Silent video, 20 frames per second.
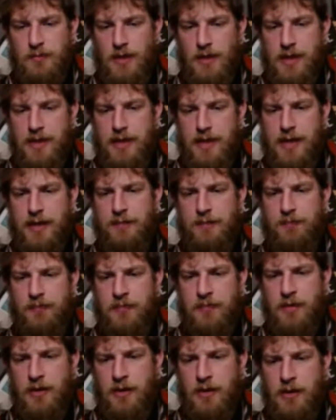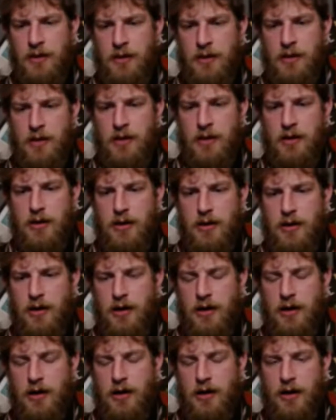Yeah.
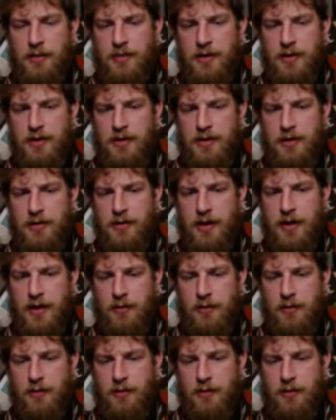We're